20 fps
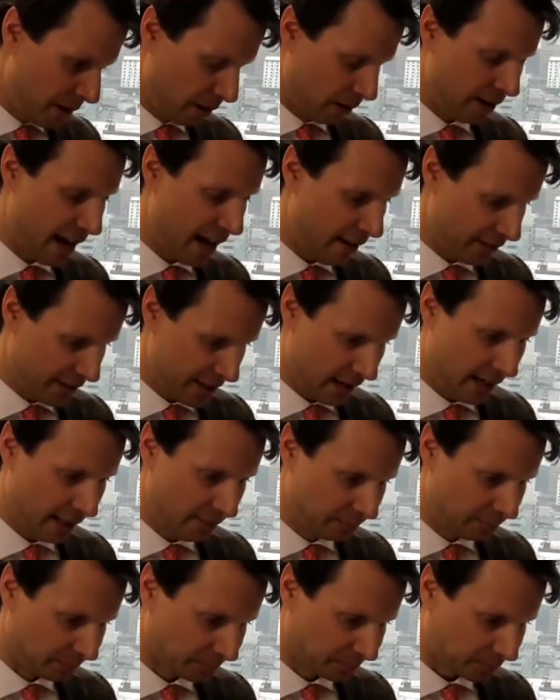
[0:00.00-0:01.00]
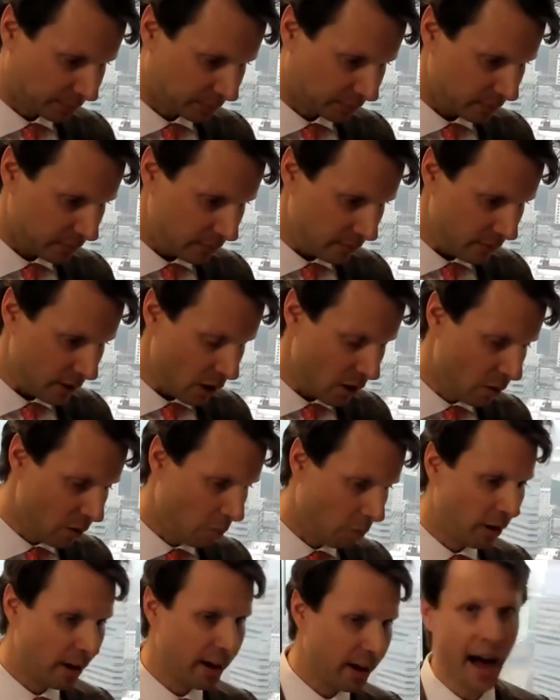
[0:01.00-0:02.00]
build out done,
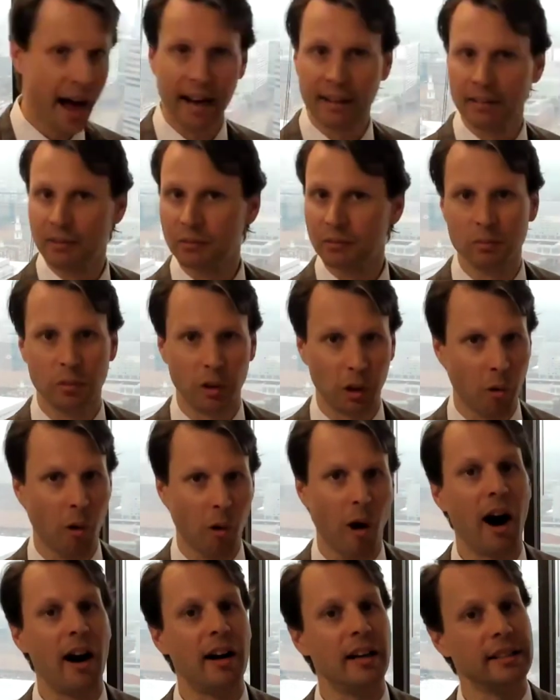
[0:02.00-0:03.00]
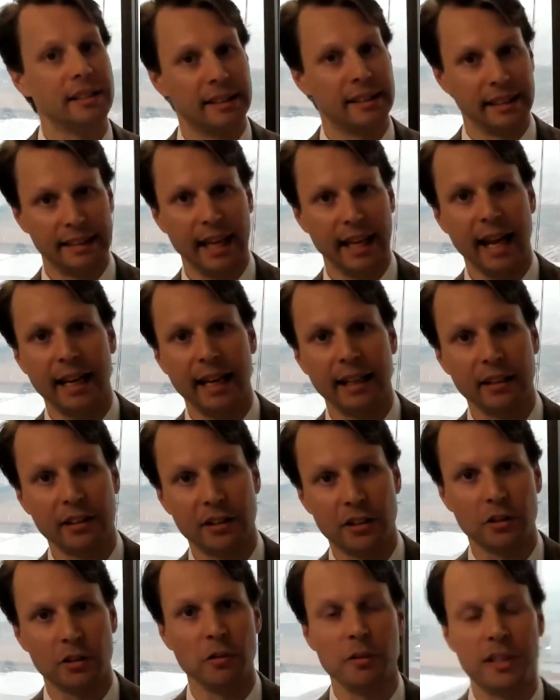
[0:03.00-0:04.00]
we're not required as the tenant
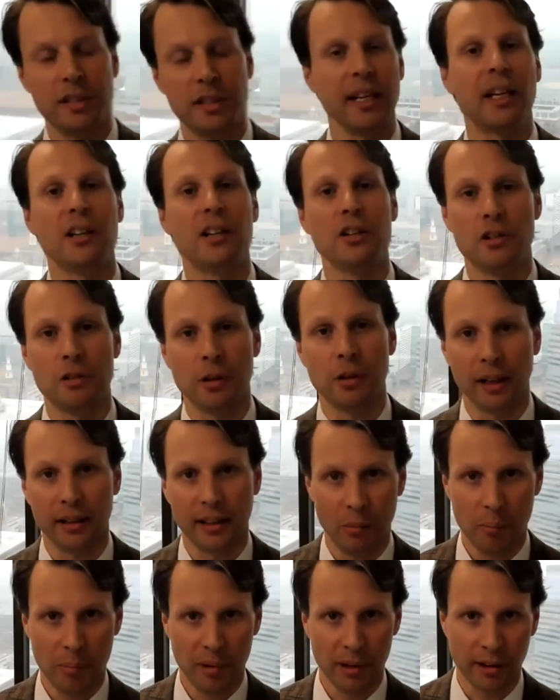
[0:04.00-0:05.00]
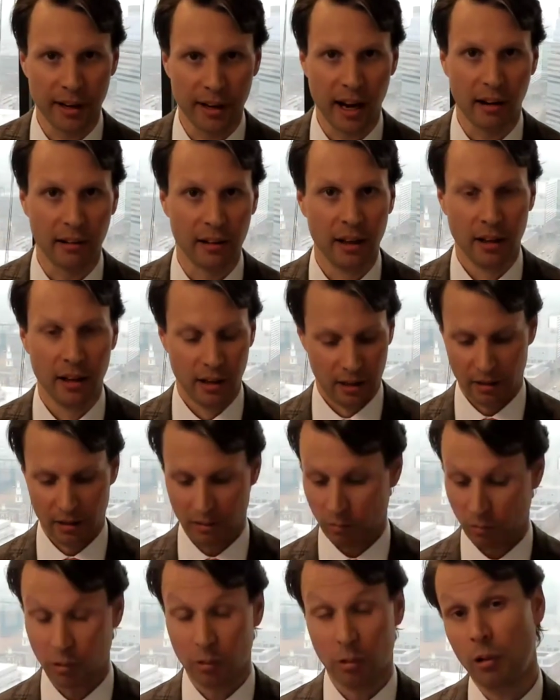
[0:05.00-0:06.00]
to deconstruct that building.
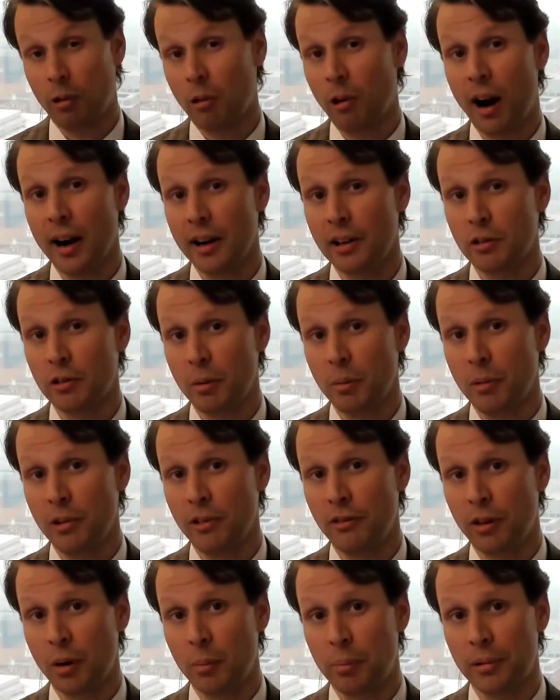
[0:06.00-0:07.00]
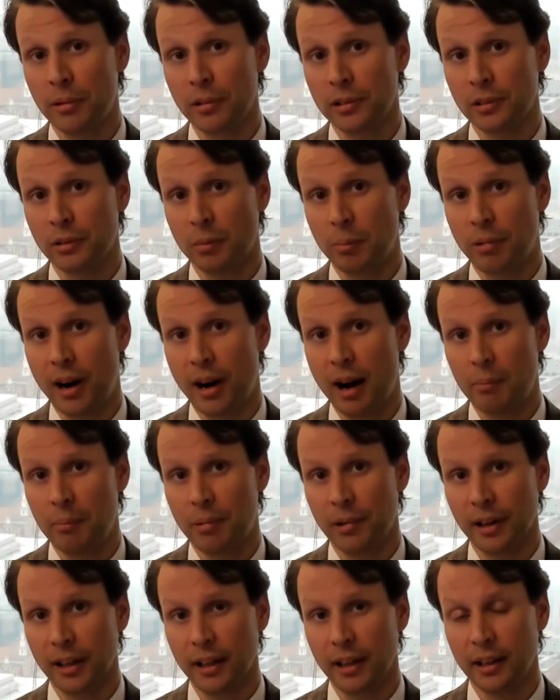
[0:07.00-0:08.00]
We're required to remove our personal
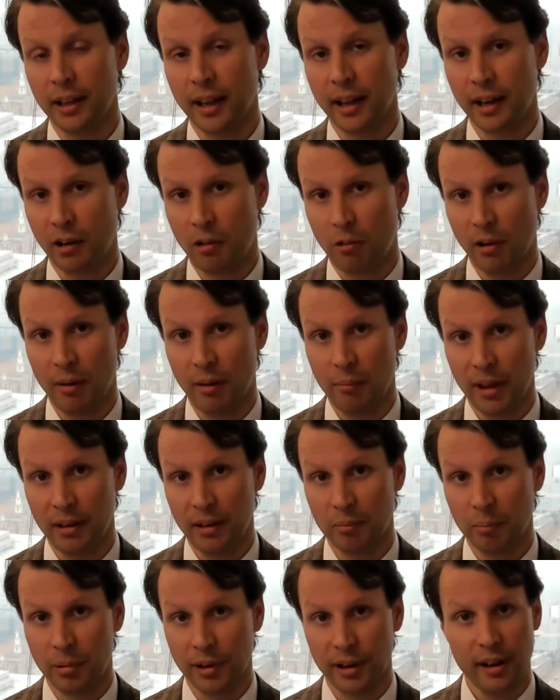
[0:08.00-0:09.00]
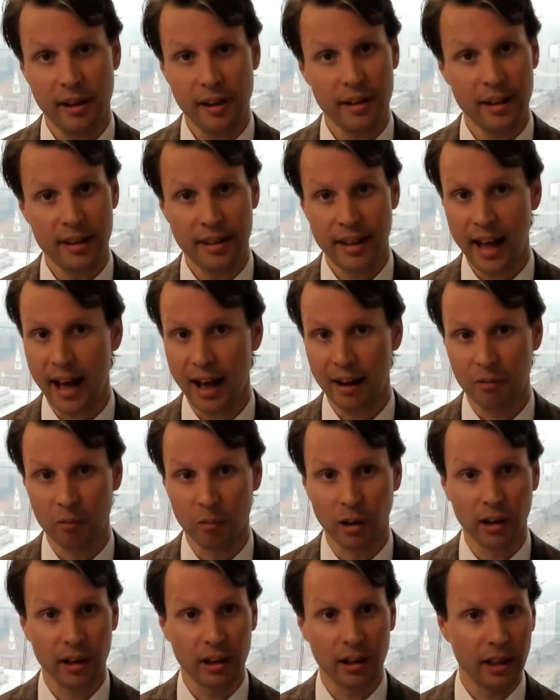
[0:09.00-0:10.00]
property and equipment. But other than that,
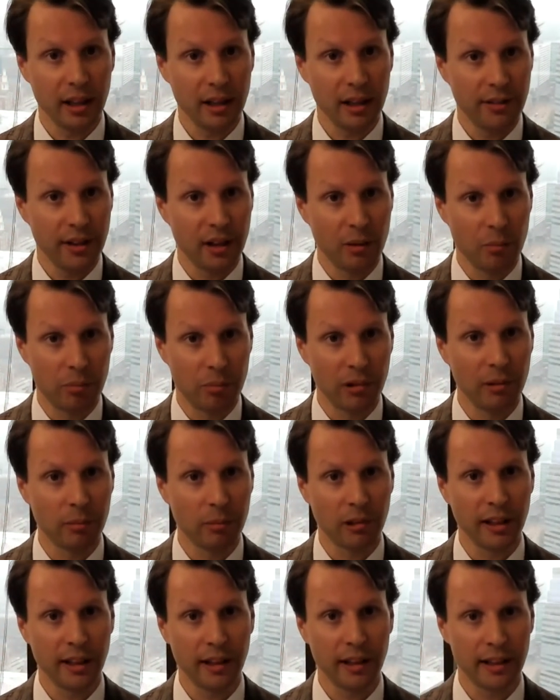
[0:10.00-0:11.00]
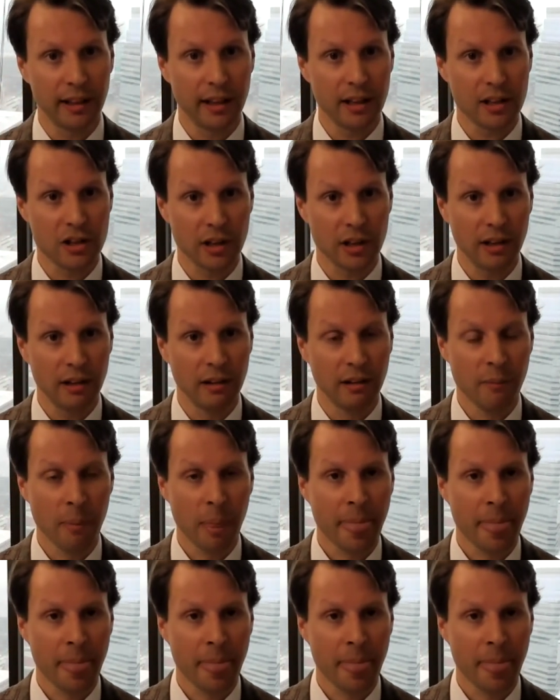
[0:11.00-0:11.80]
we're going to leave it in broom clean condition,